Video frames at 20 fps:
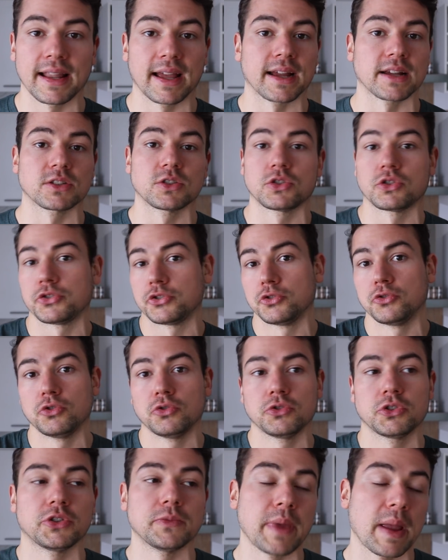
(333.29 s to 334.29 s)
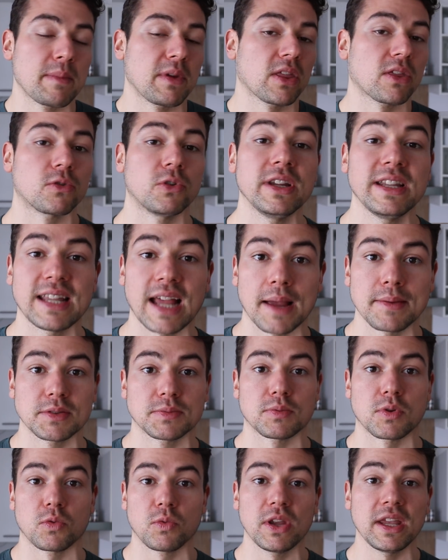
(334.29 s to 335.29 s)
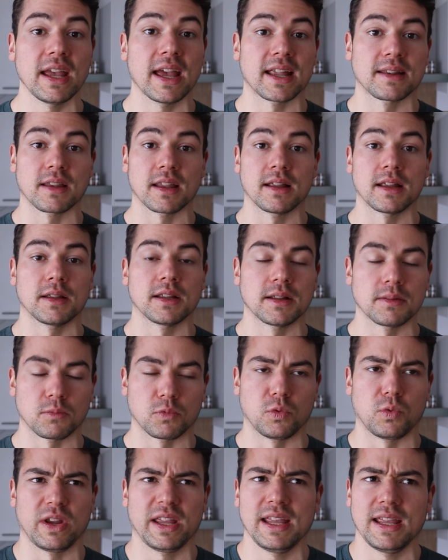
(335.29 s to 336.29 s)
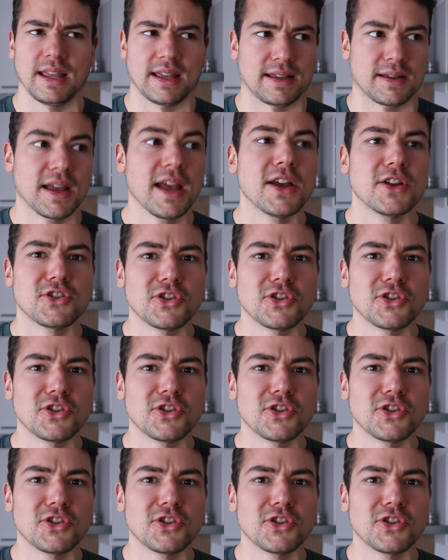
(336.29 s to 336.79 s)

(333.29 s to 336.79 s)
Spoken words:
like 2 to maybe 3 times per week